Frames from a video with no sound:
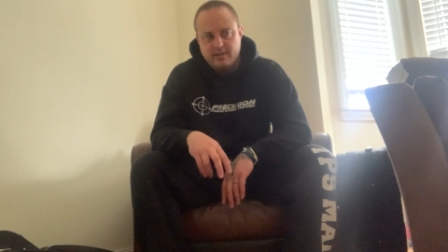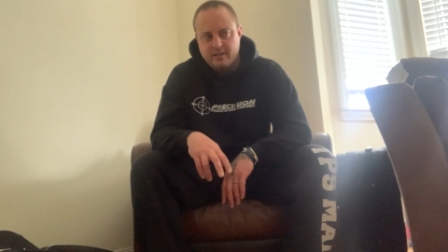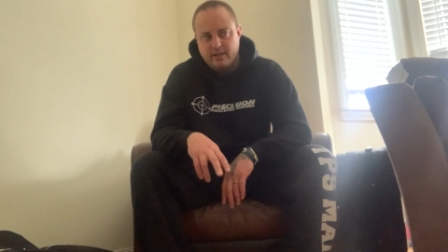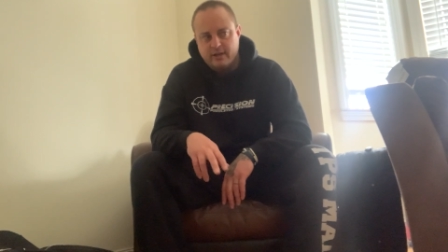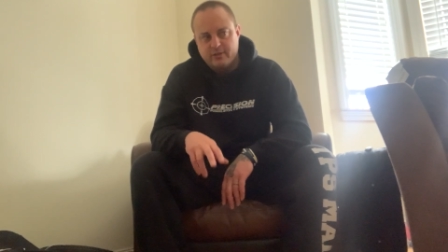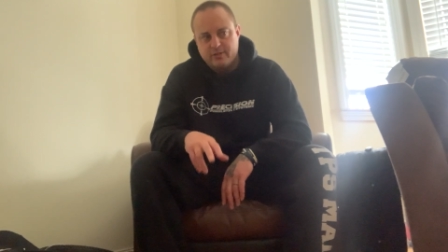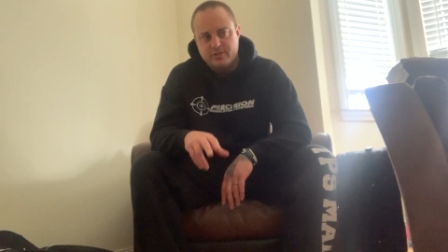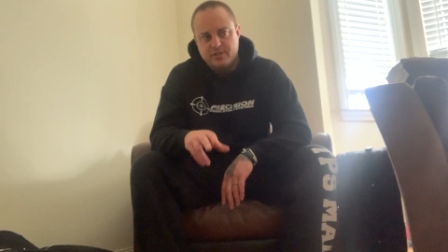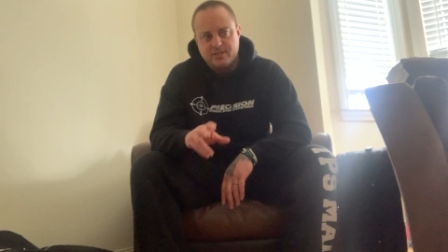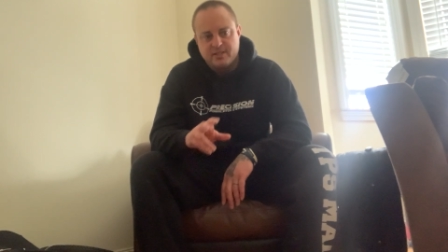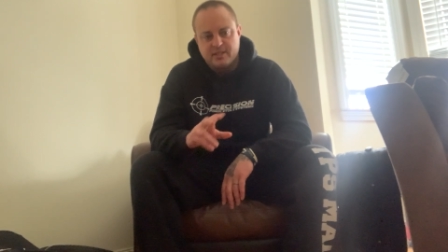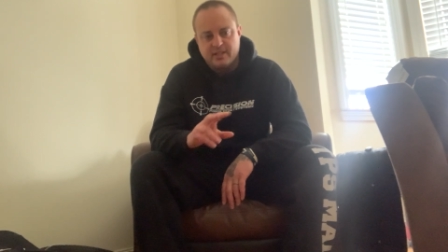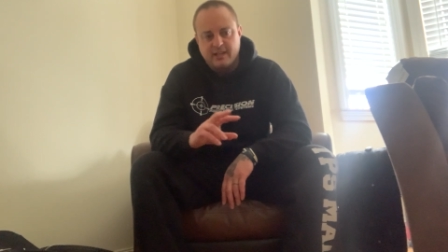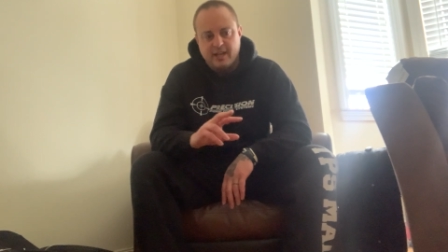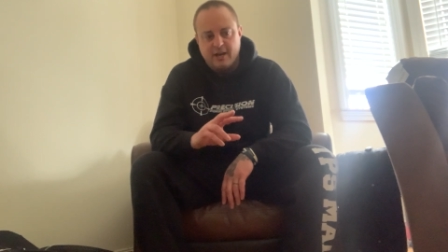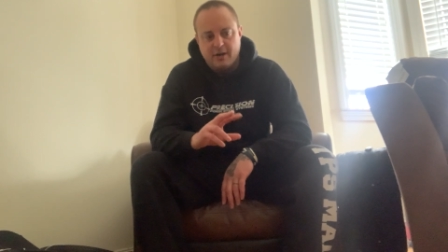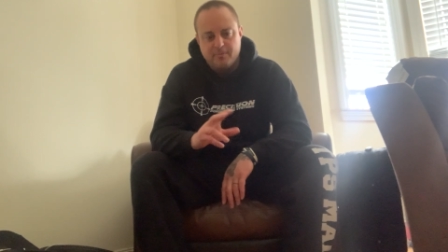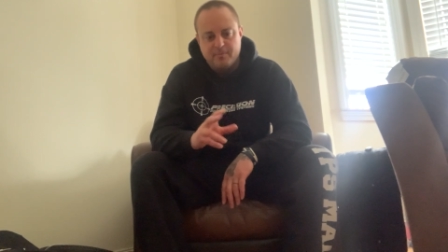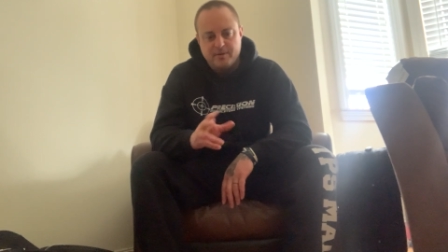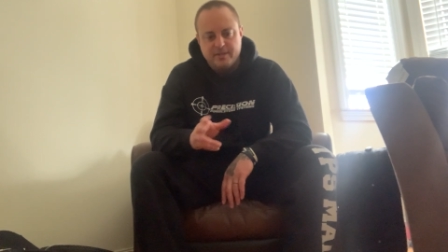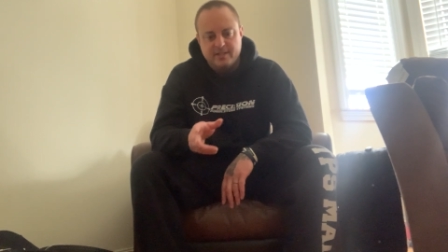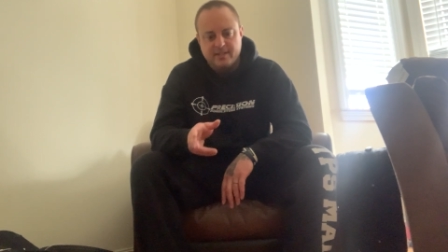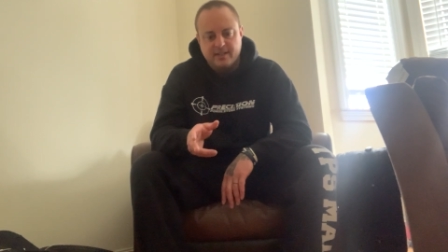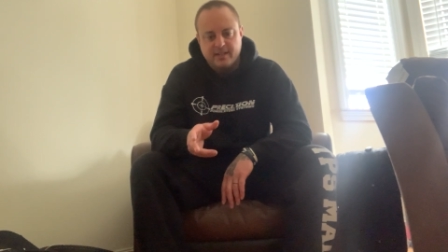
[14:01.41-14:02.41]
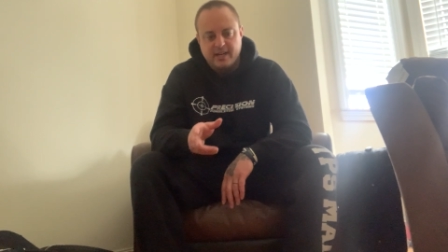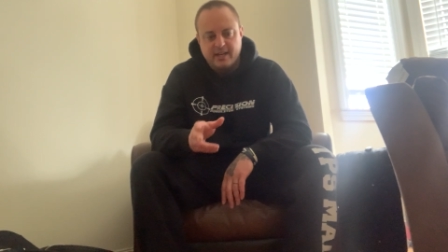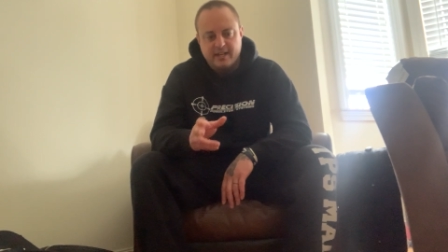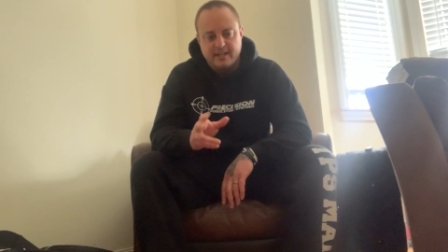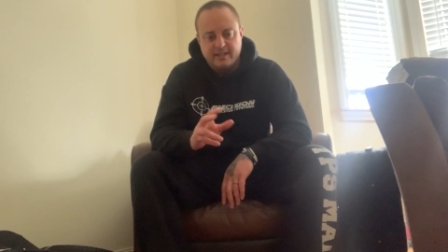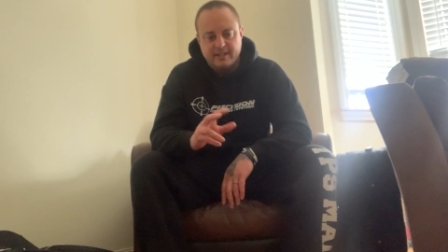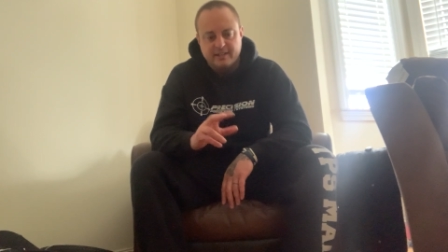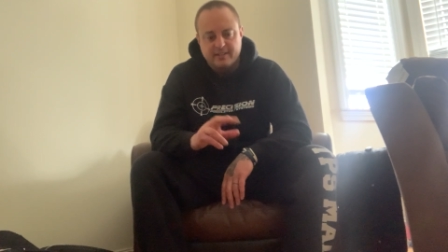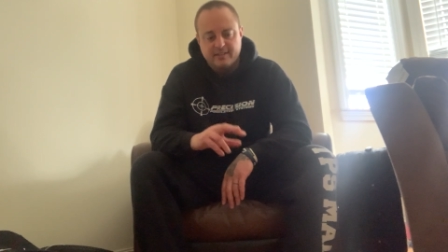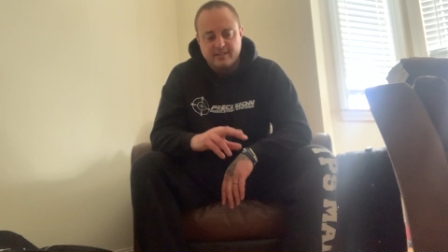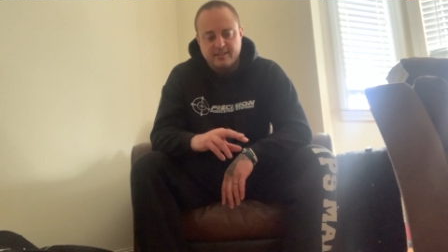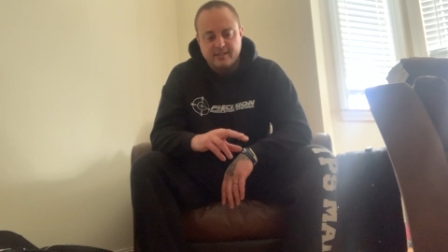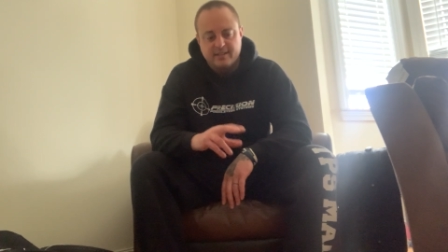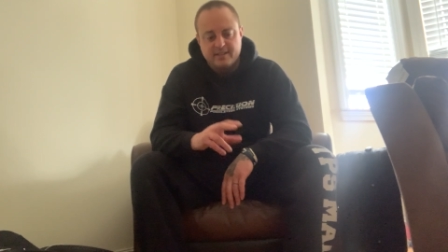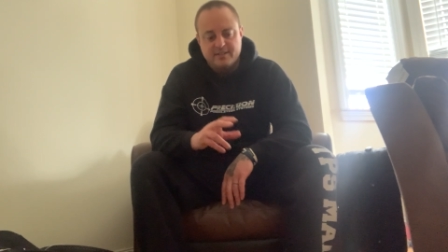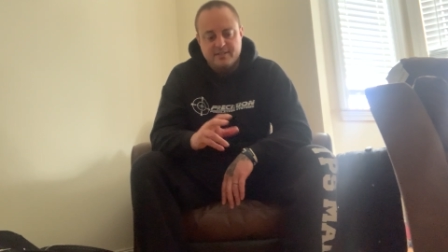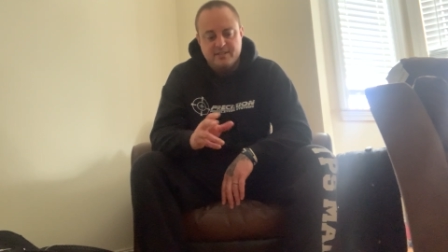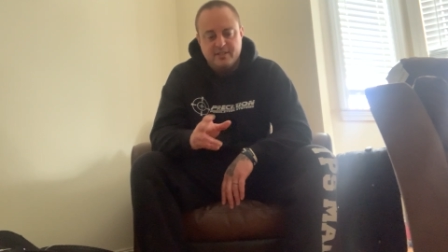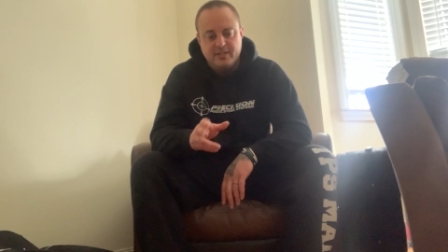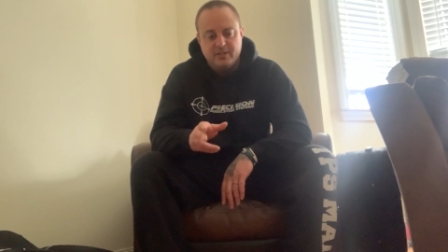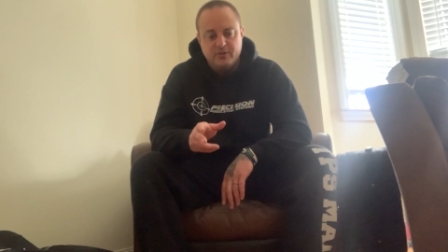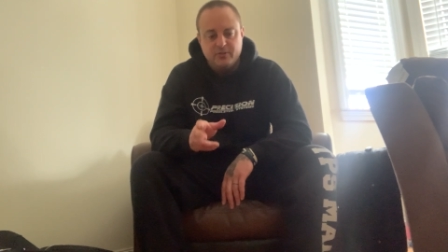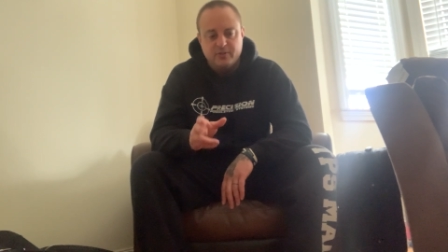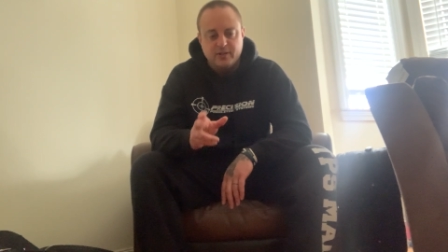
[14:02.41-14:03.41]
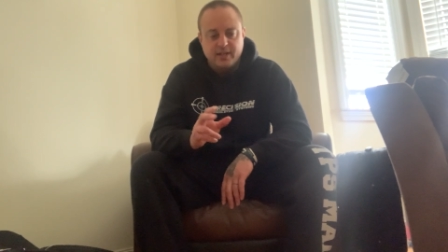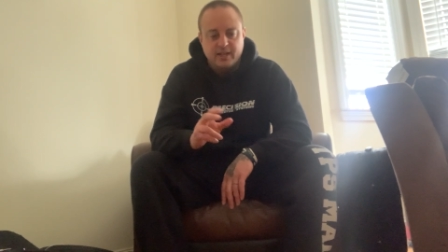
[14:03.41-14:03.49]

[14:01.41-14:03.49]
That'll just allow me to kind of continue